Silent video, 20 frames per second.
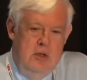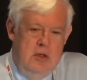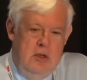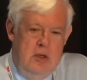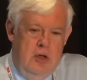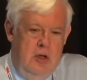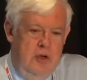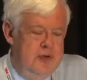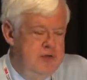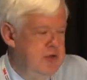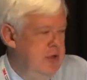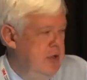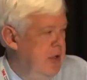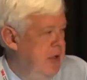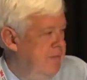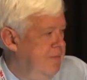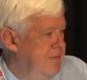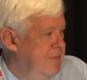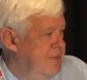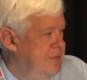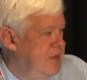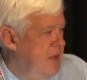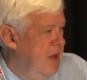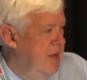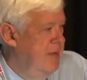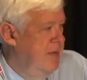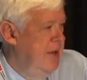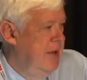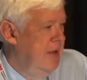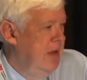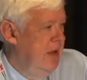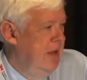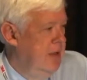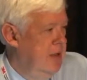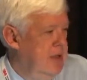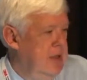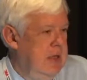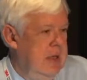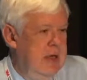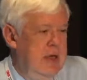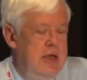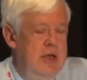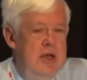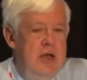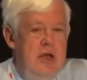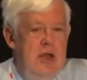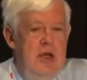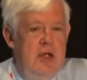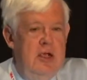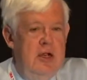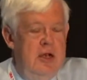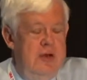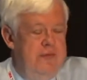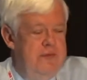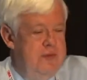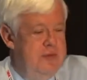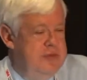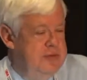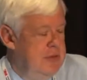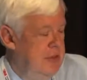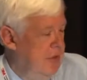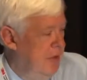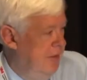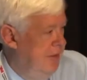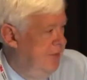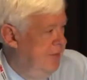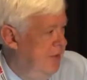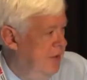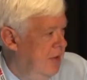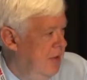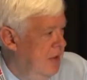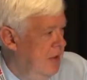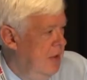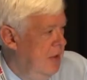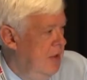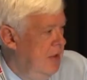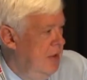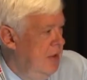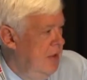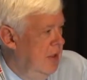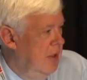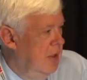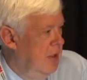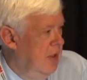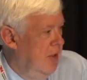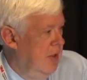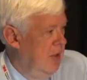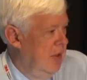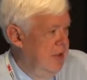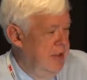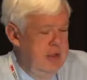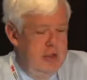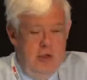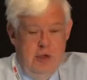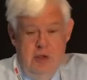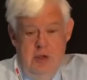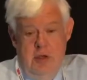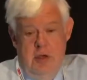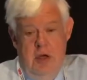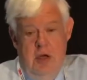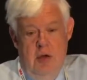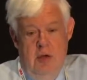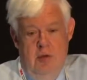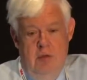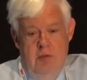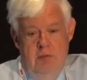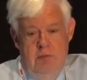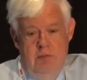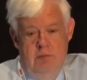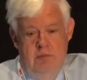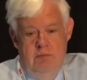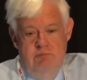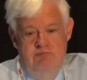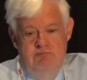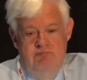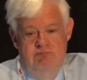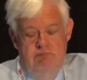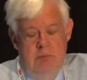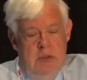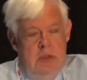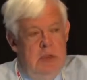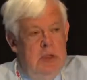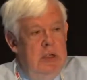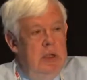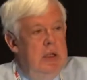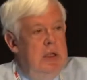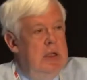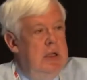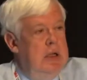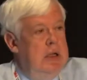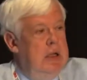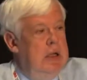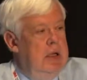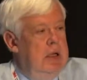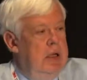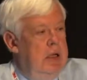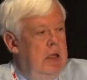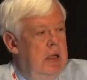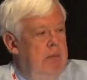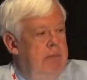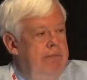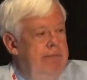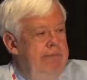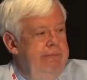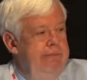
culturing it for salmonella, getting a negative result, and calling it good to go. Uh,